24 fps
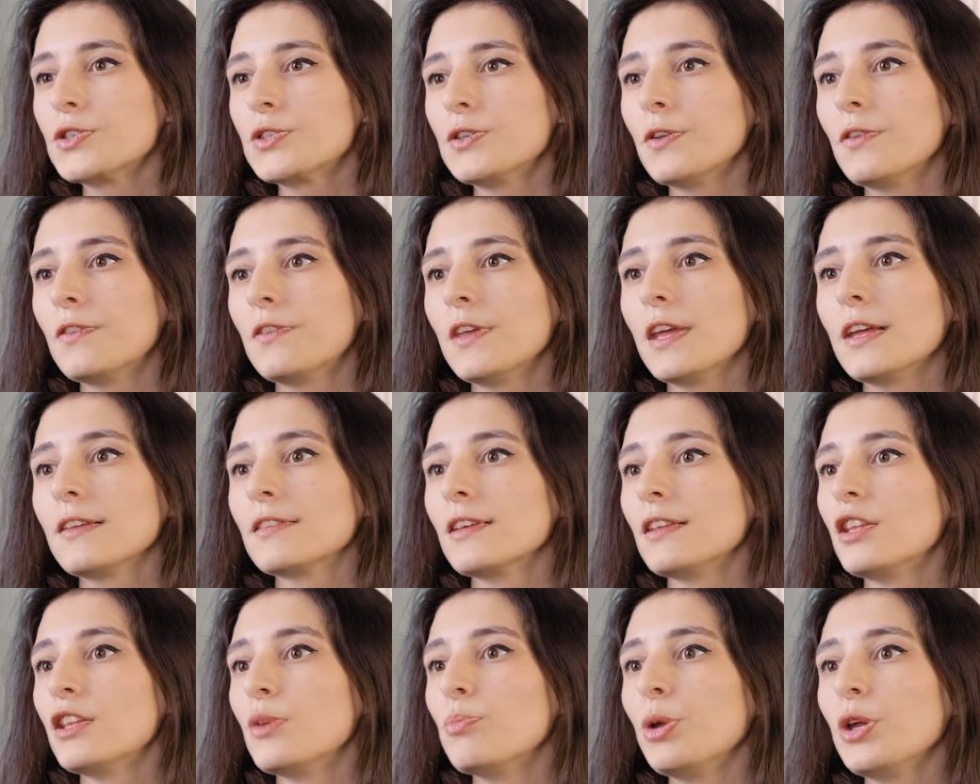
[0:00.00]
to think
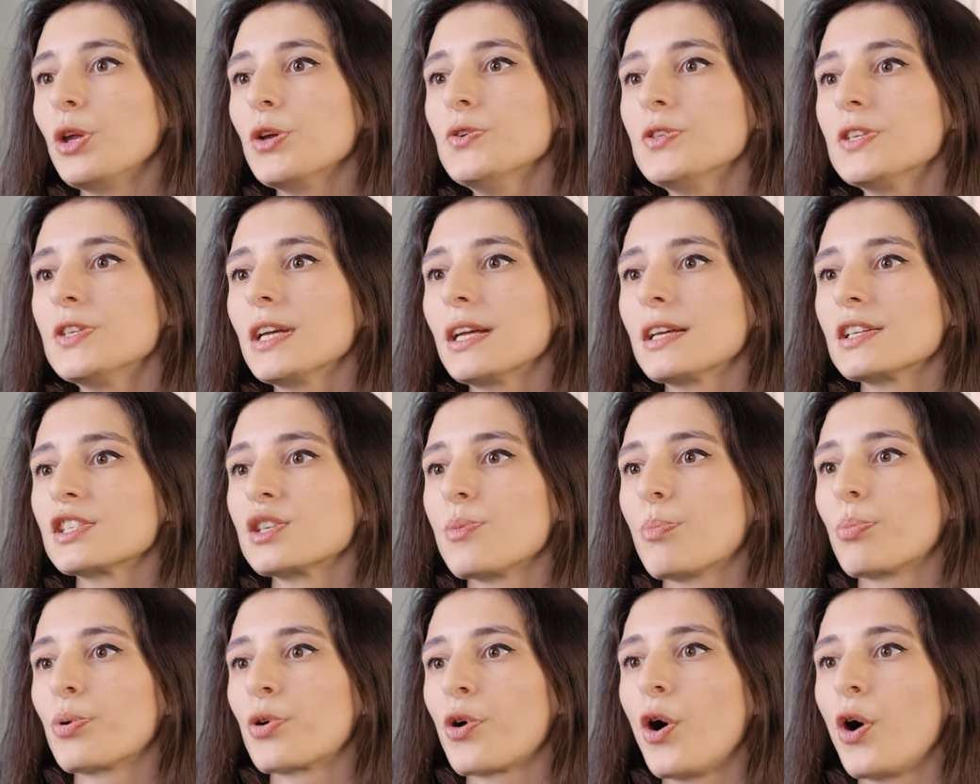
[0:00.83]
that the music is a
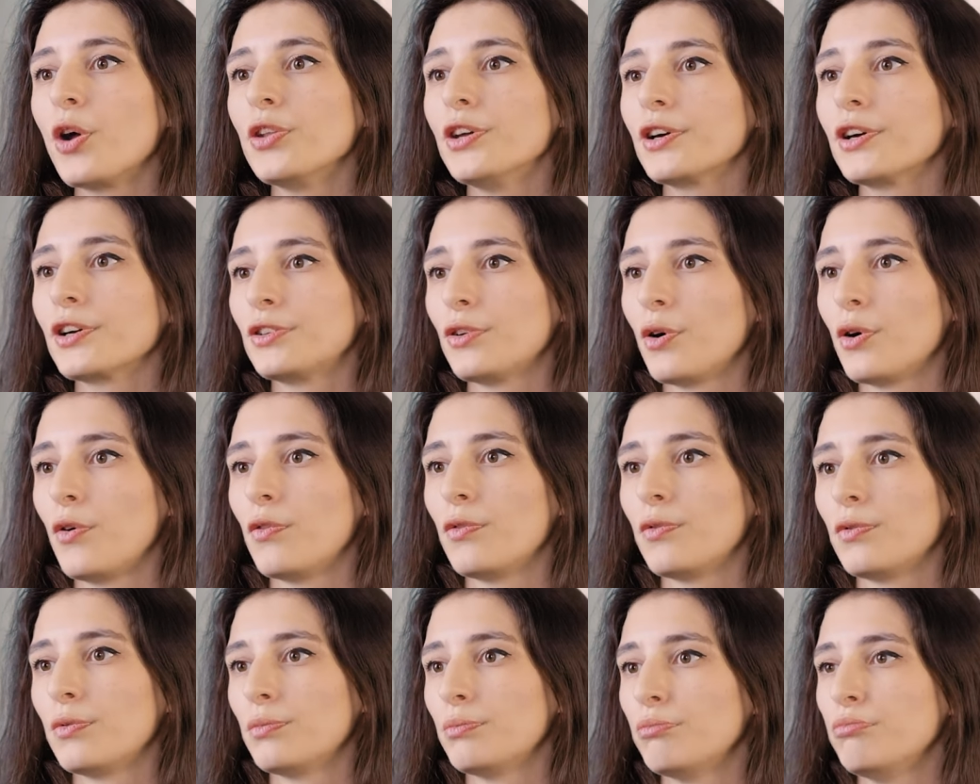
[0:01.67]
product
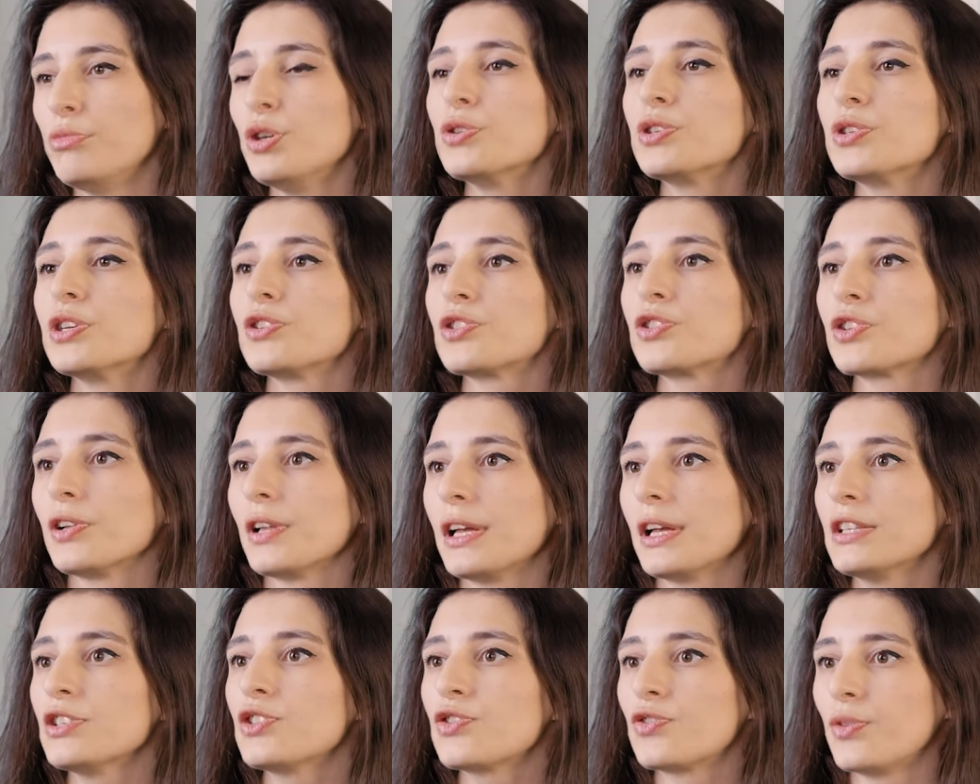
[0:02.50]
of musical
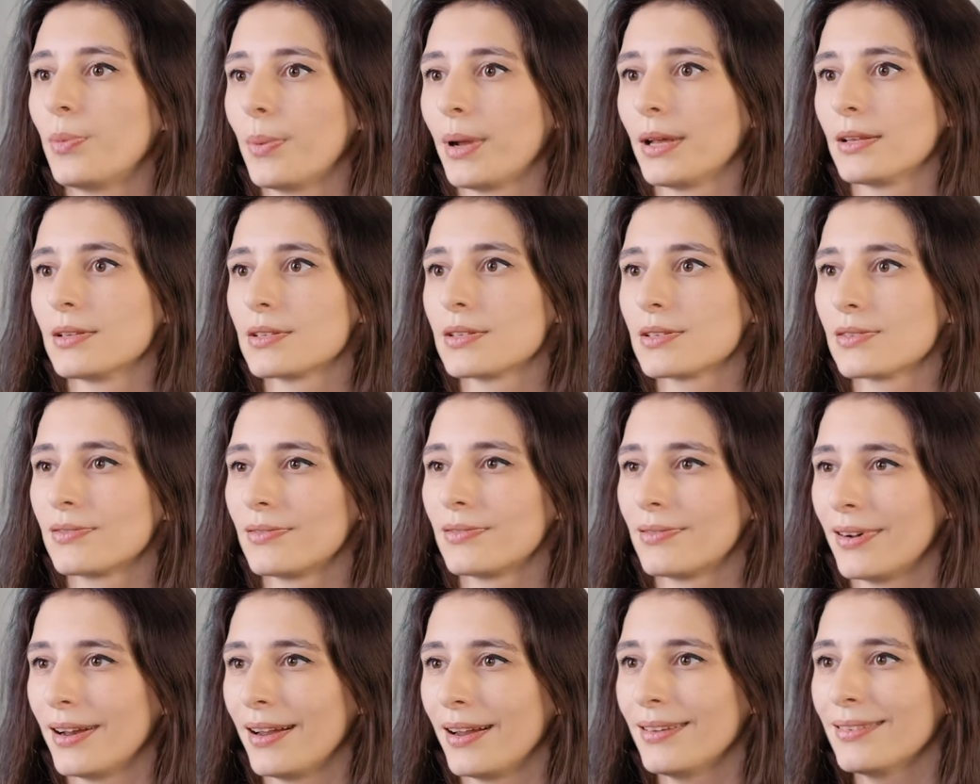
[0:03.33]
instruments,
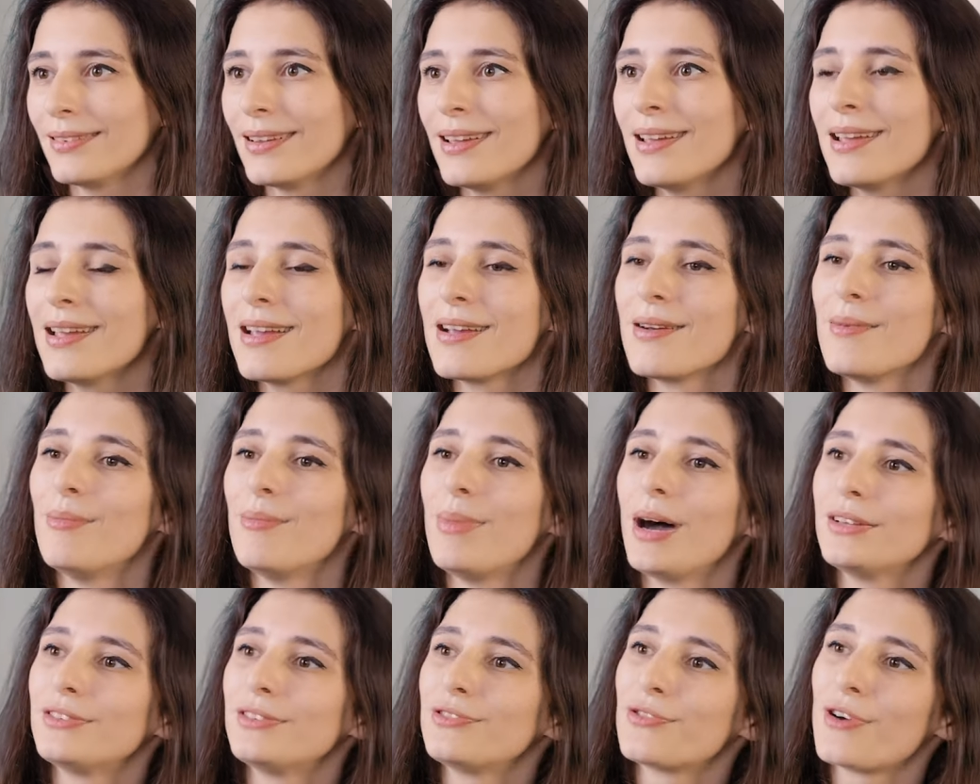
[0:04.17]
right?
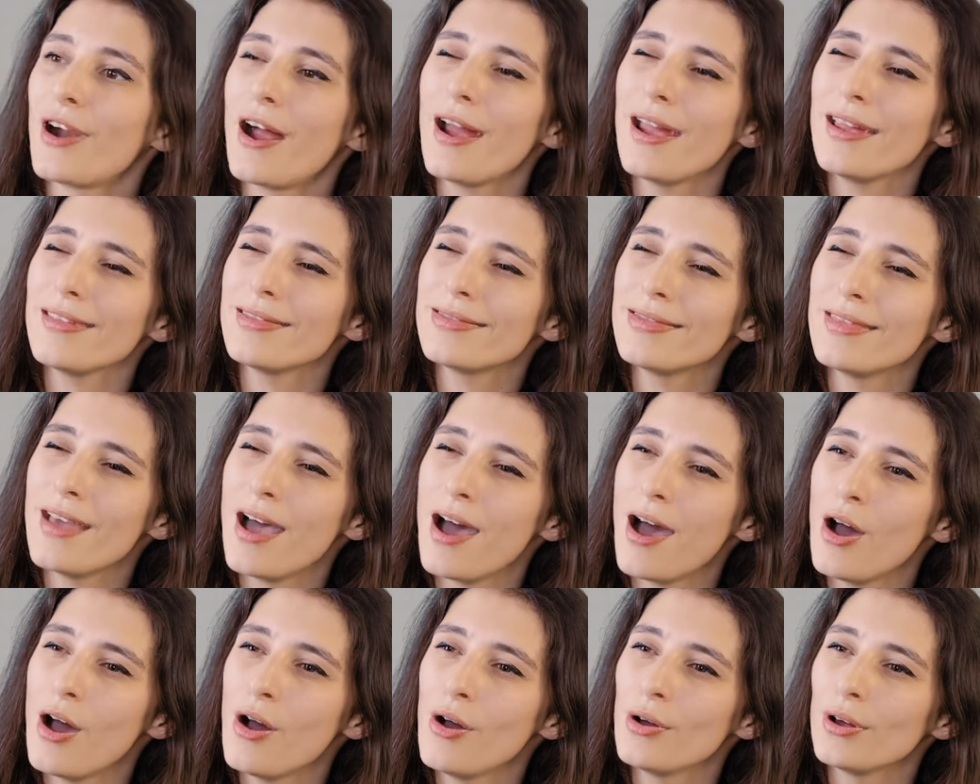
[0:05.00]
But right
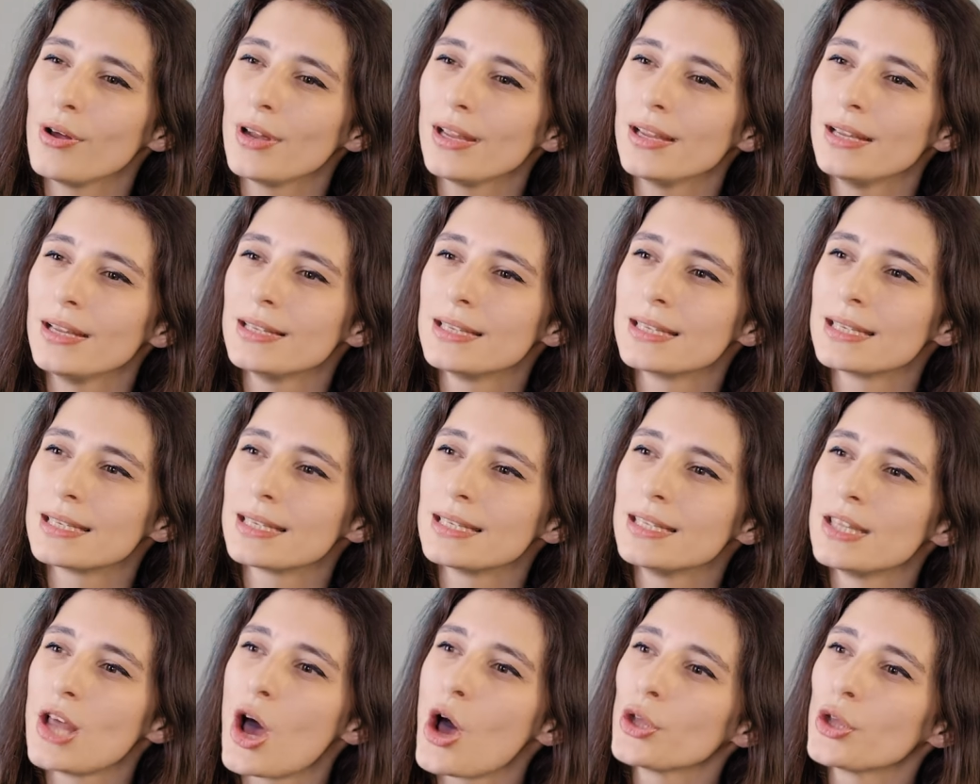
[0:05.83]
now, it's
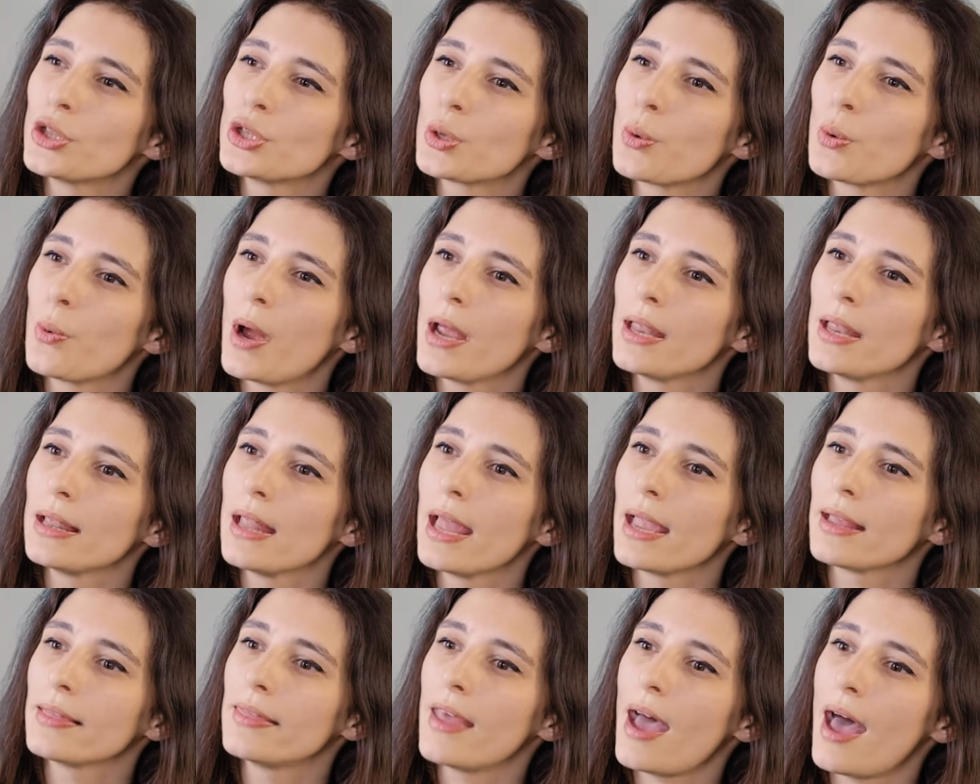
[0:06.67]
not quite
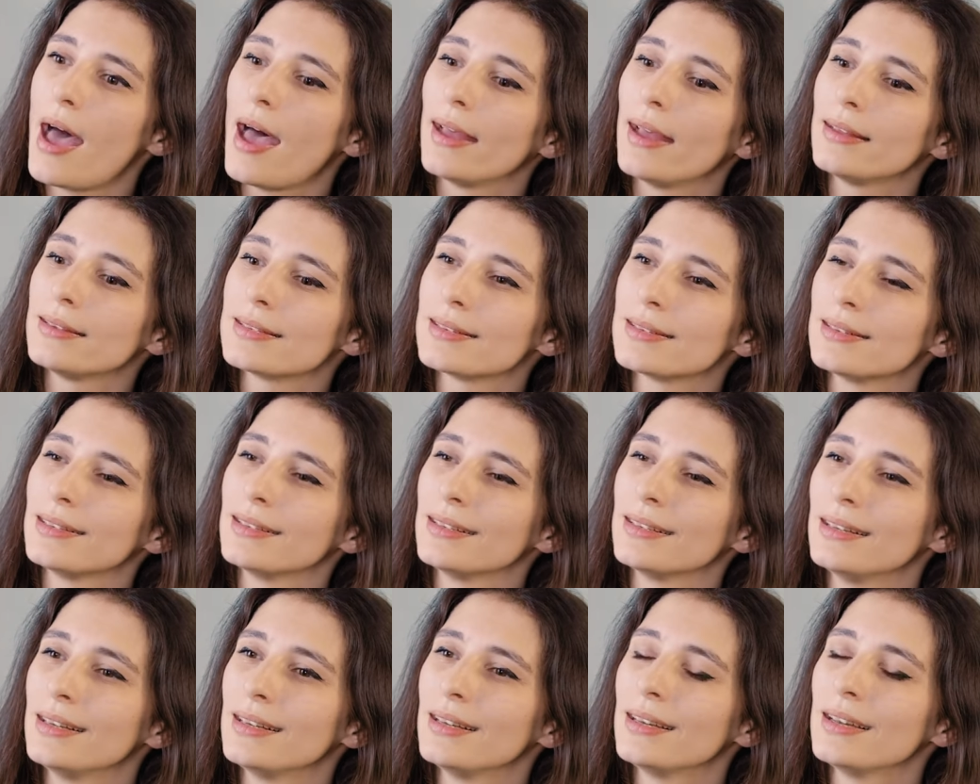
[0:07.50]
like that.
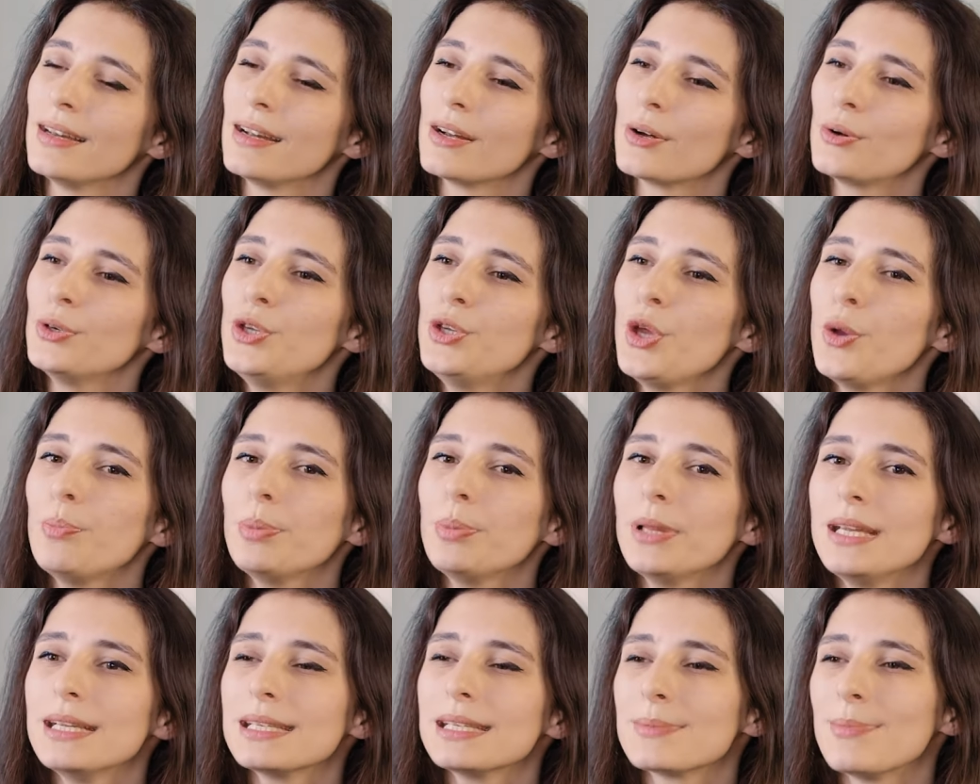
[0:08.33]
Could you
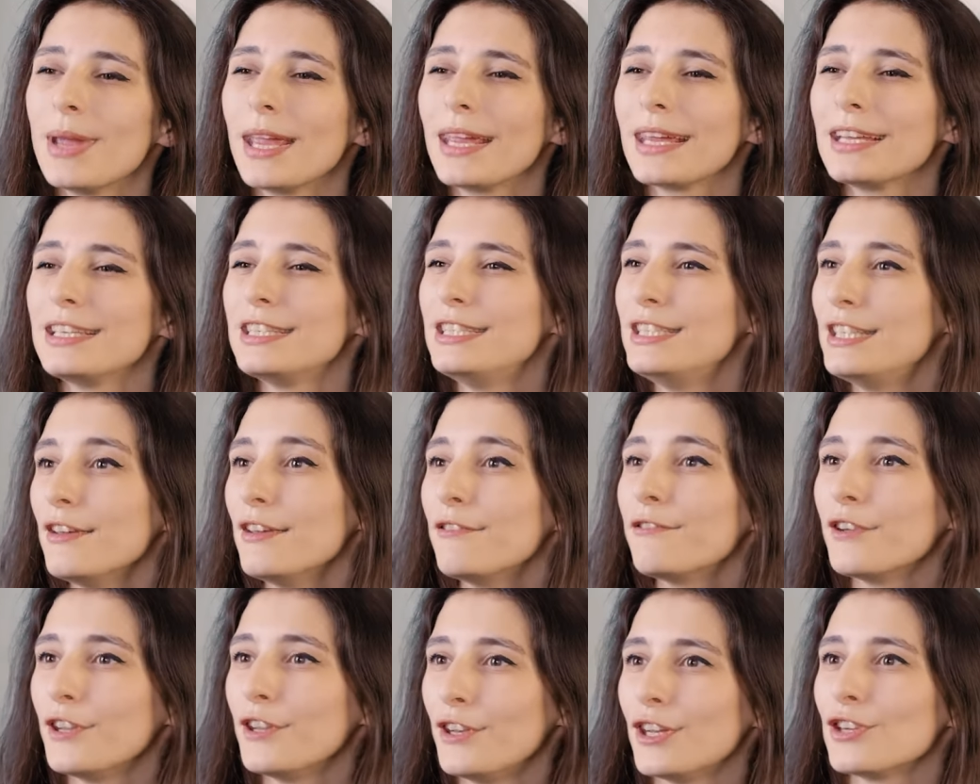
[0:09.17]
please make a
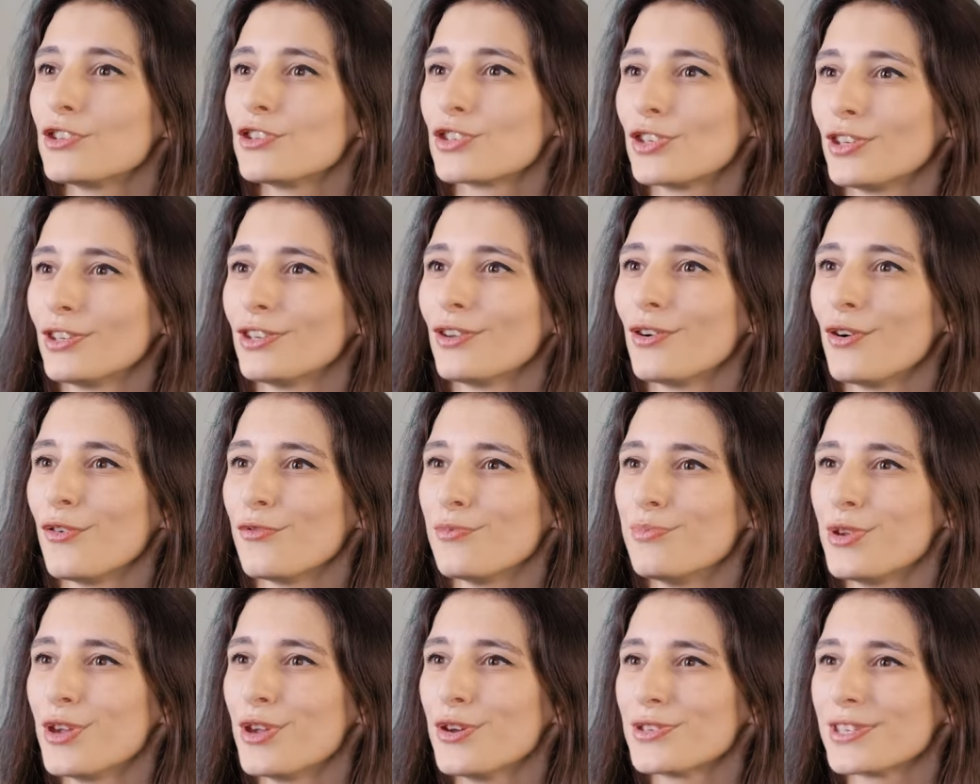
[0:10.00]
definition
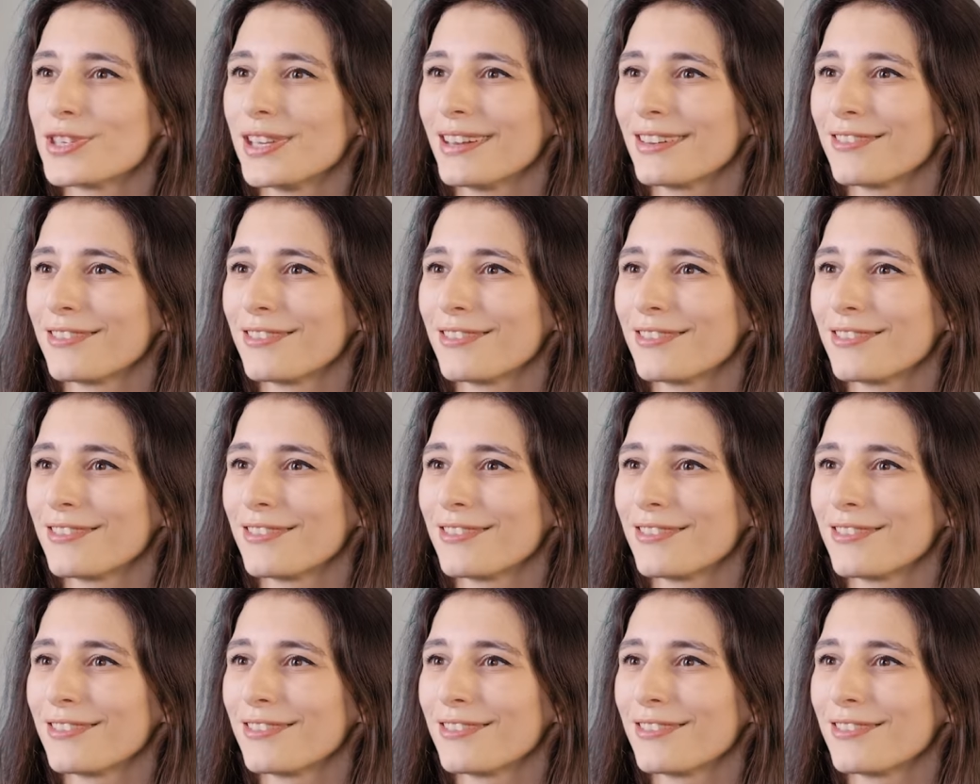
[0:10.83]
of music